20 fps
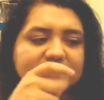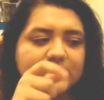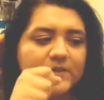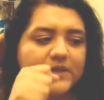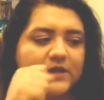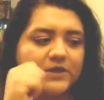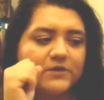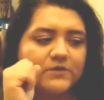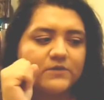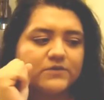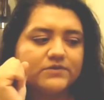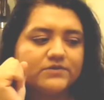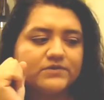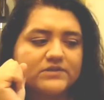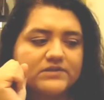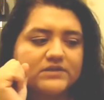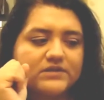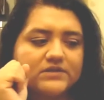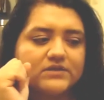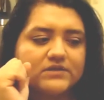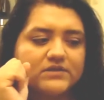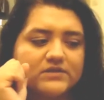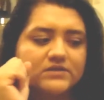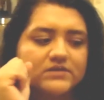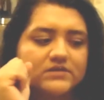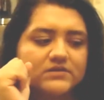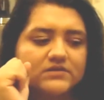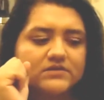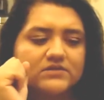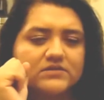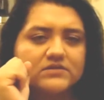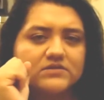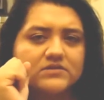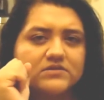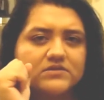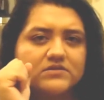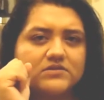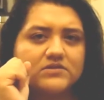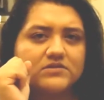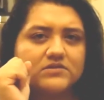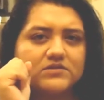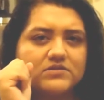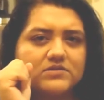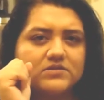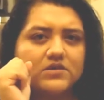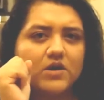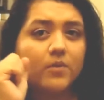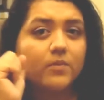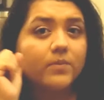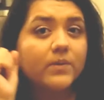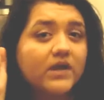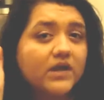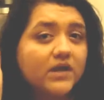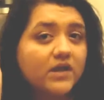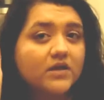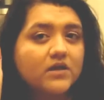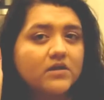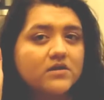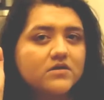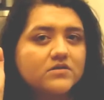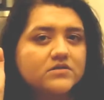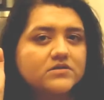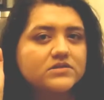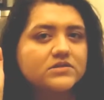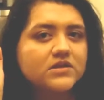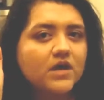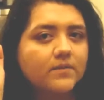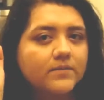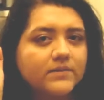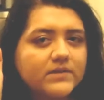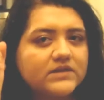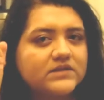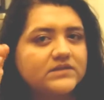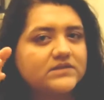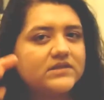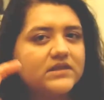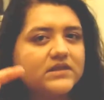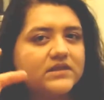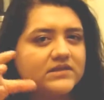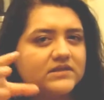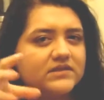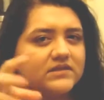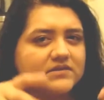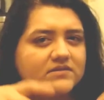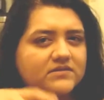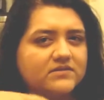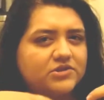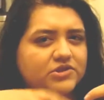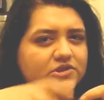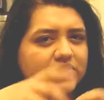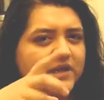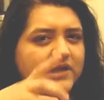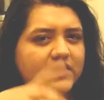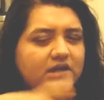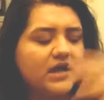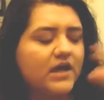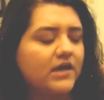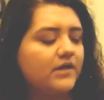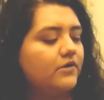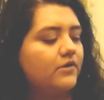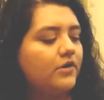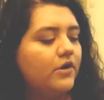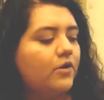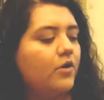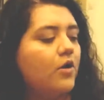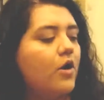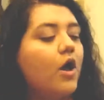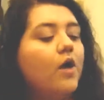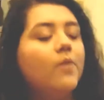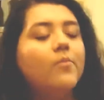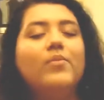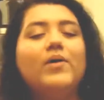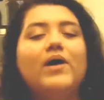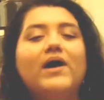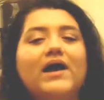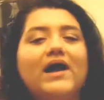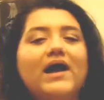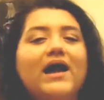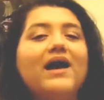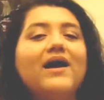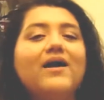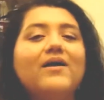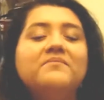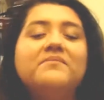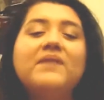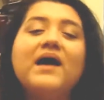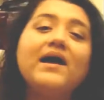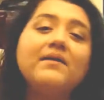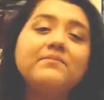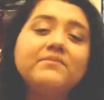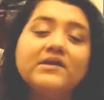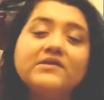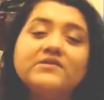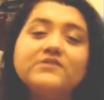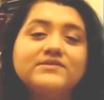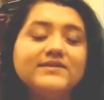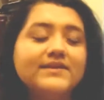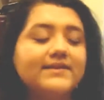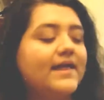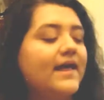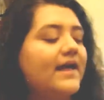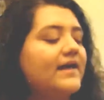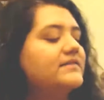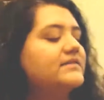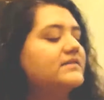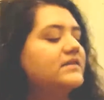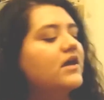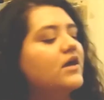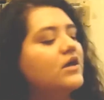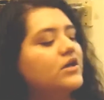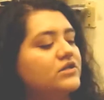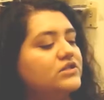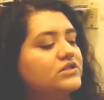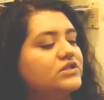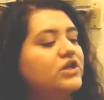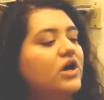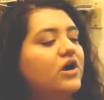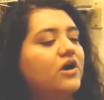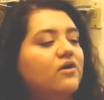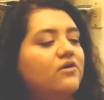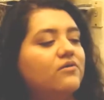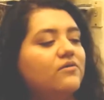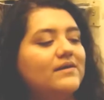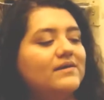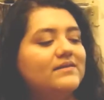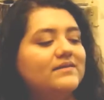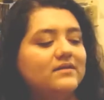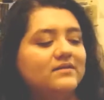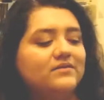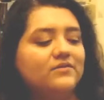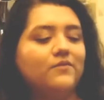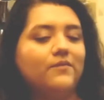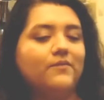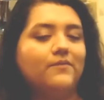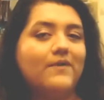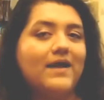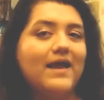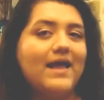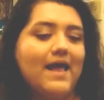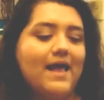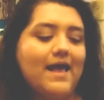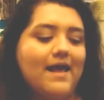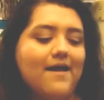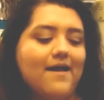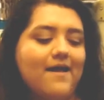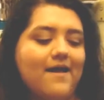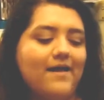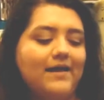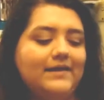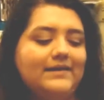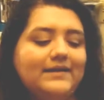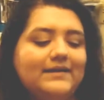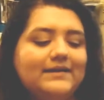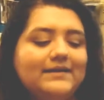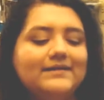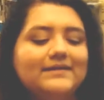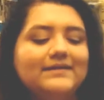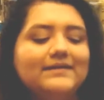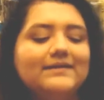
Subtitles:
recipe used Sobe, it's like the drink, I don't know. But I'm not using that. So the red